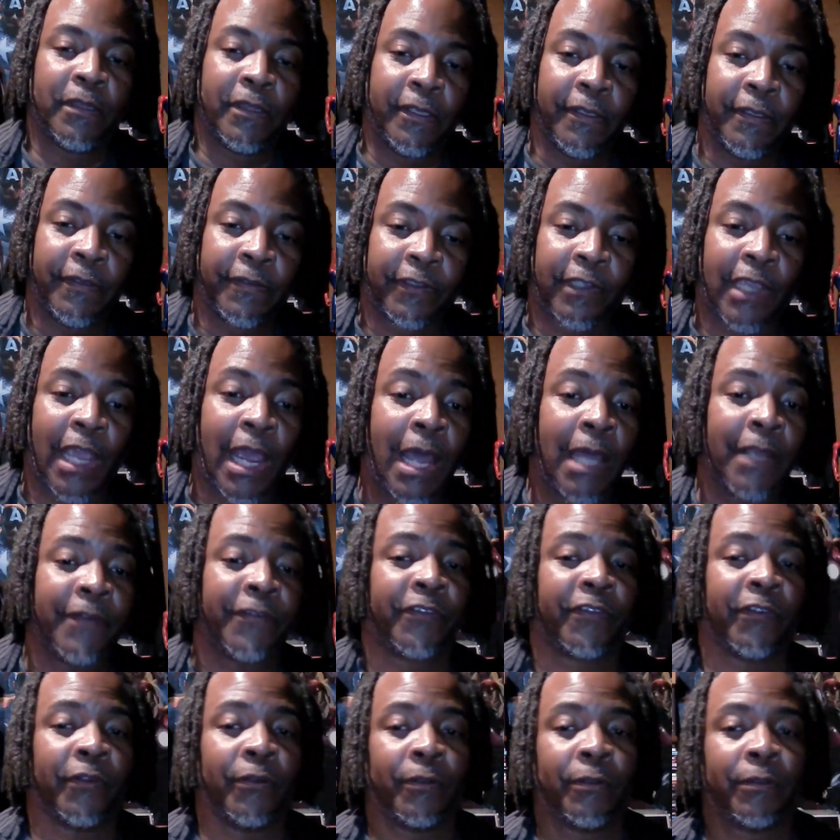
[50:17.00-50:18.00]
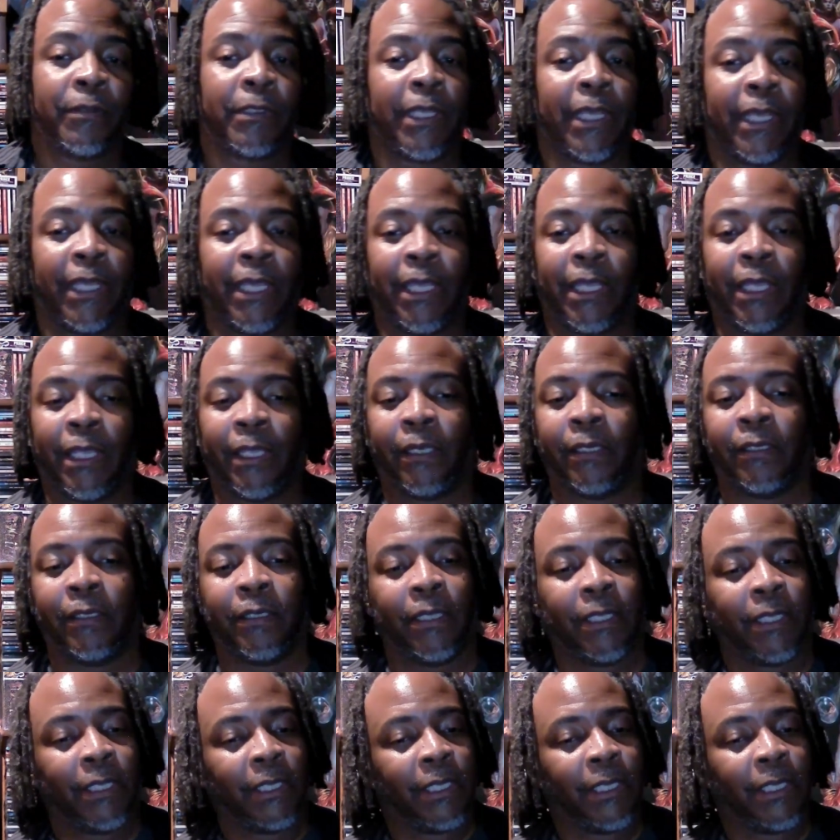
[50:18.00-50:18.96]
this concert. And,